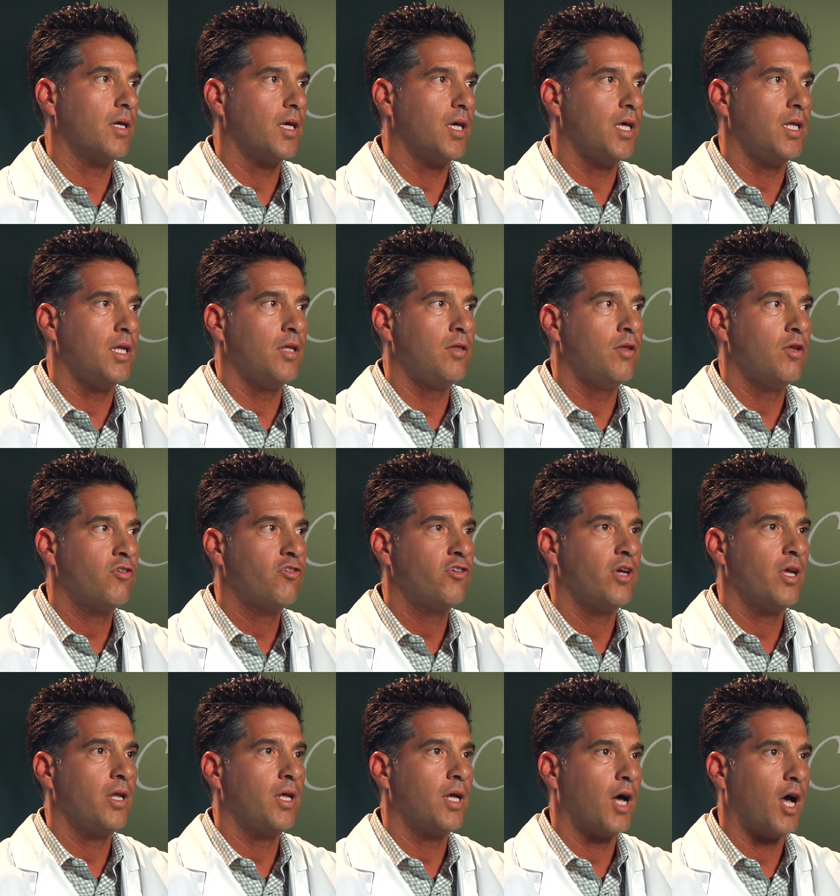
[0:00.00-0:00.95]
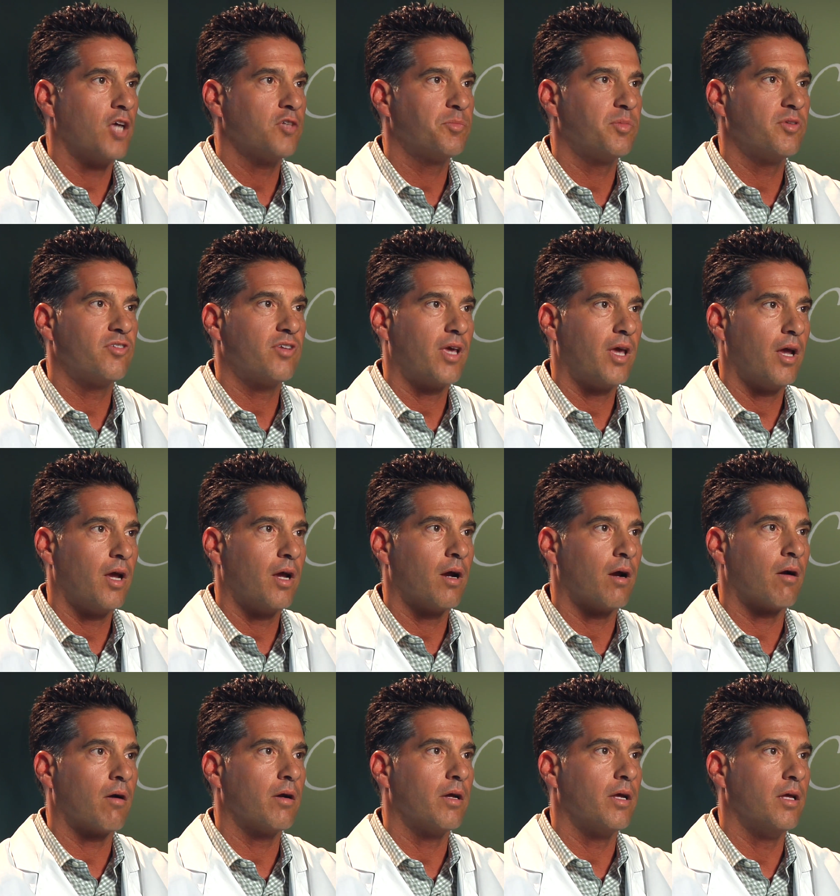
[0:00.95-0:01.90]
In initiating hospice
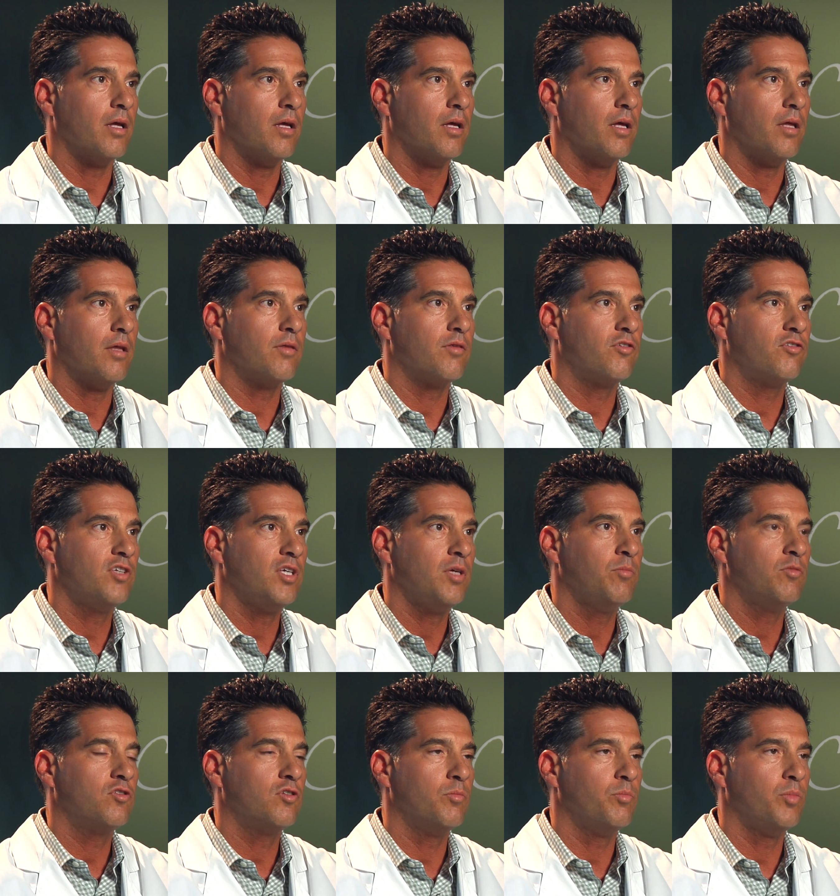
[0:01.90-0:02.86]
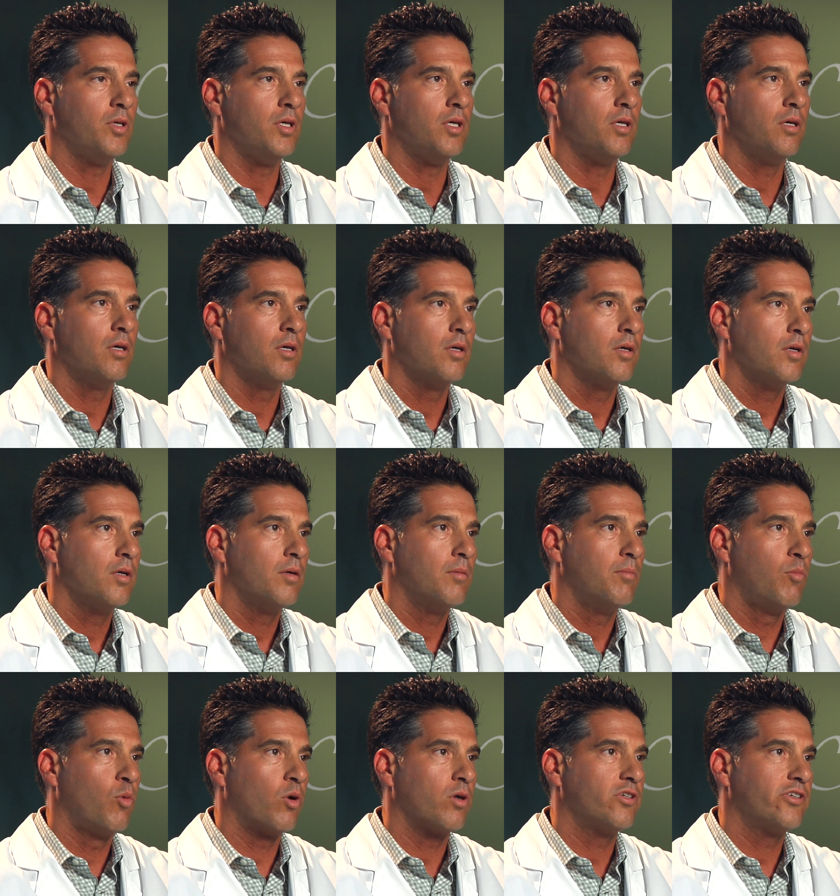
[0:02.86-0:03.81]
care, it seems to be
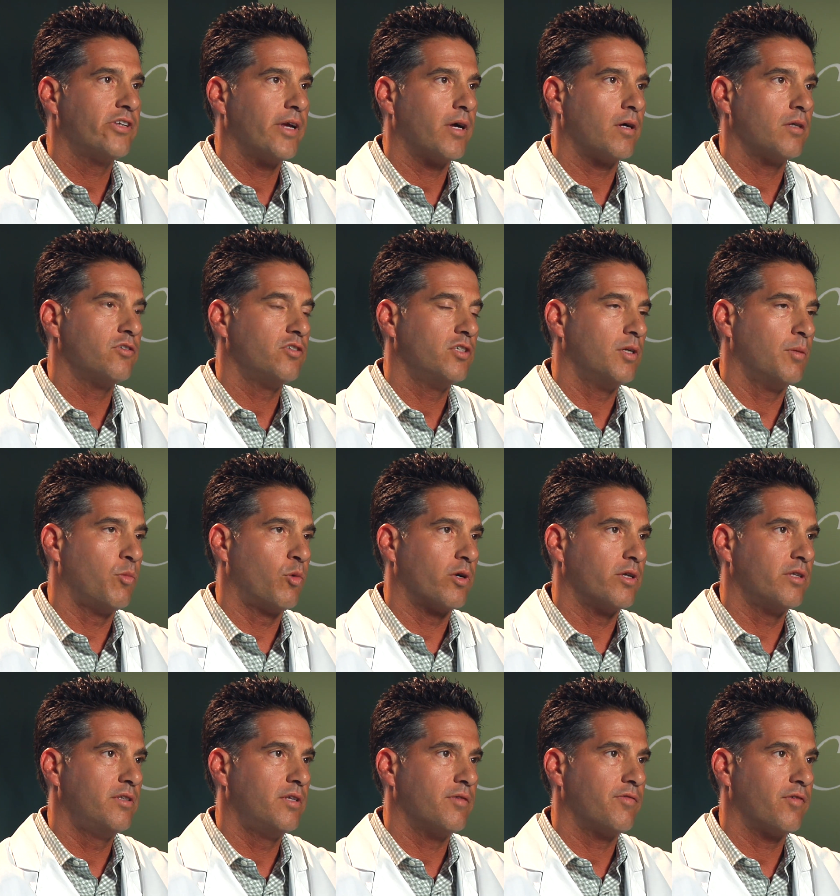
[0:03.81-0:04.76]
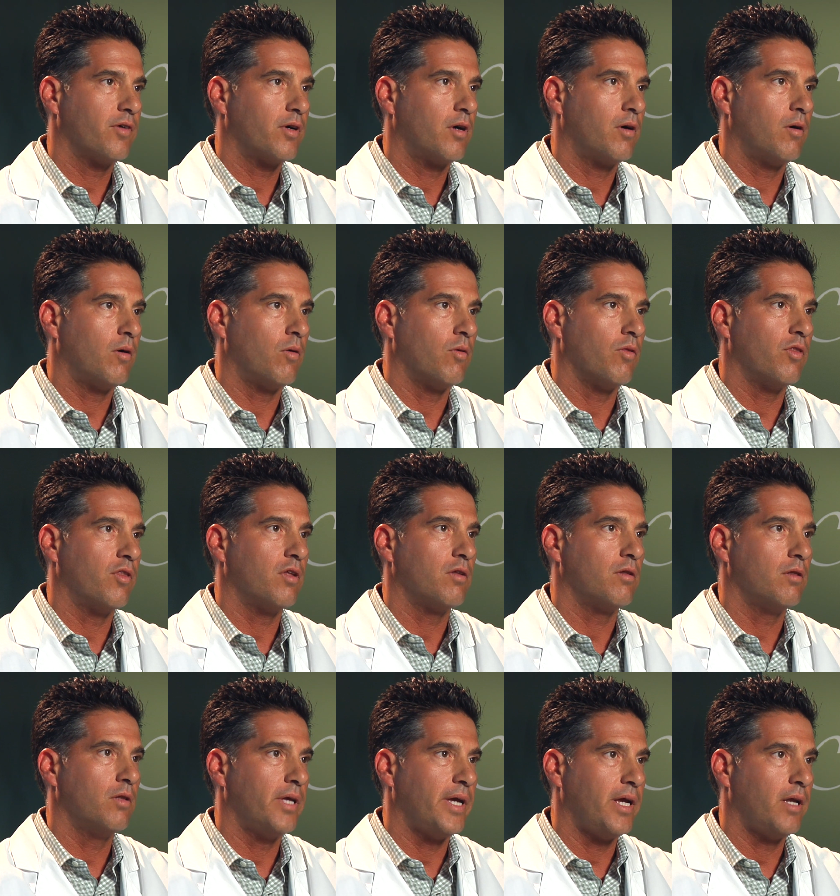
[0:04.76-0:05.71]
more challenging and more difficult the
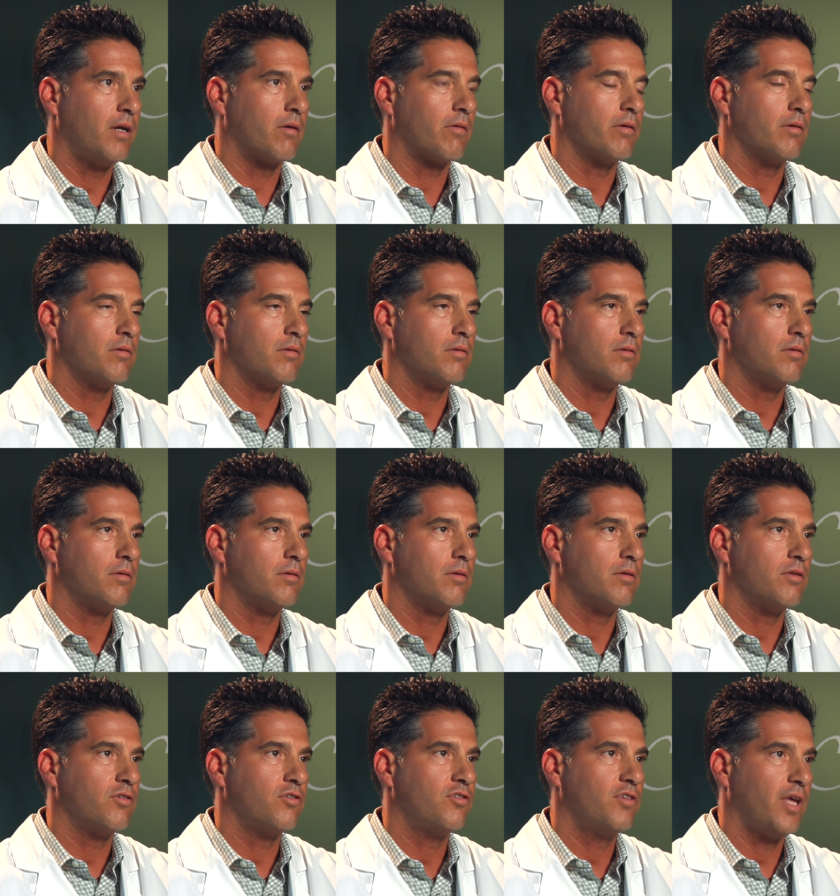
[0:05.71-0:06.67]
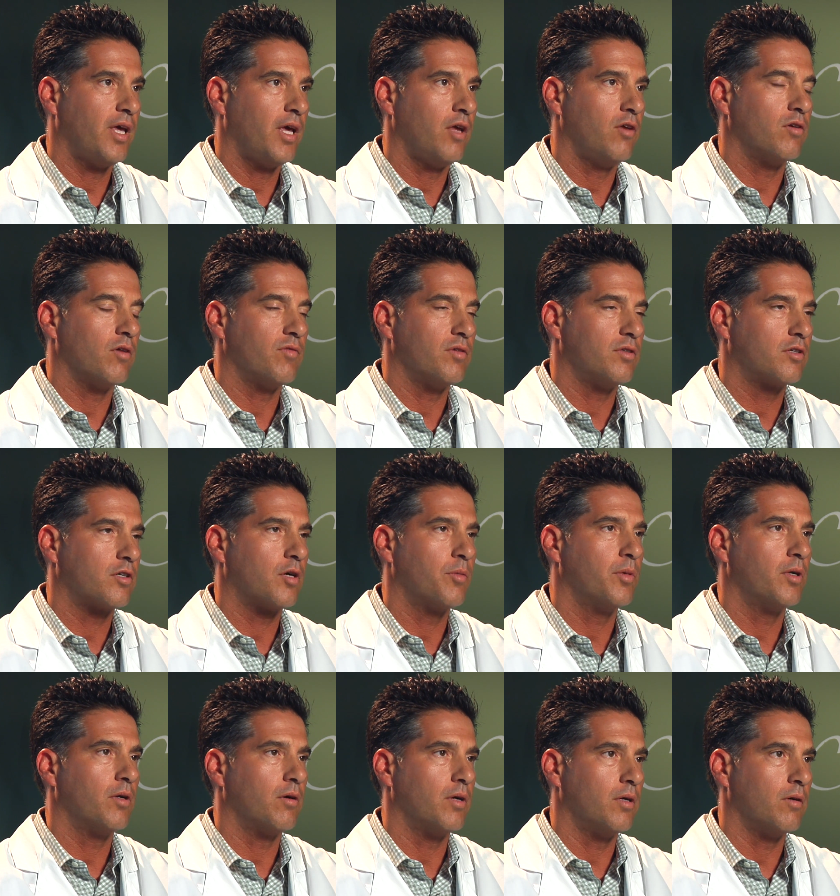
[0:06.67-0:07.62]
later stage of a
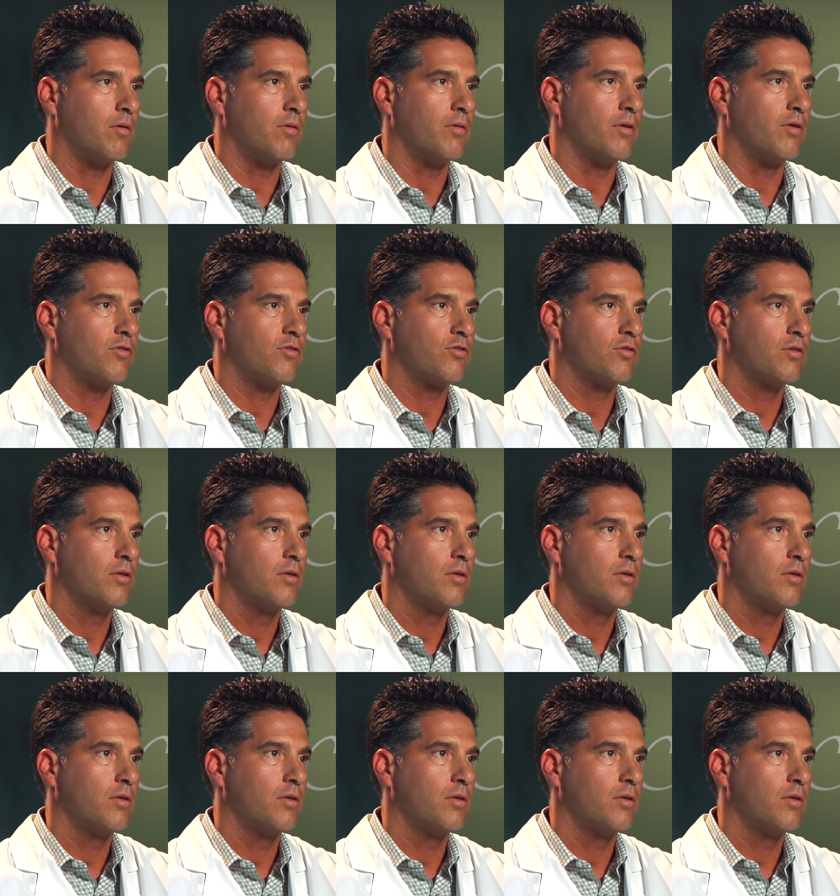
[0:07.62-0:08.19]
terminal illness.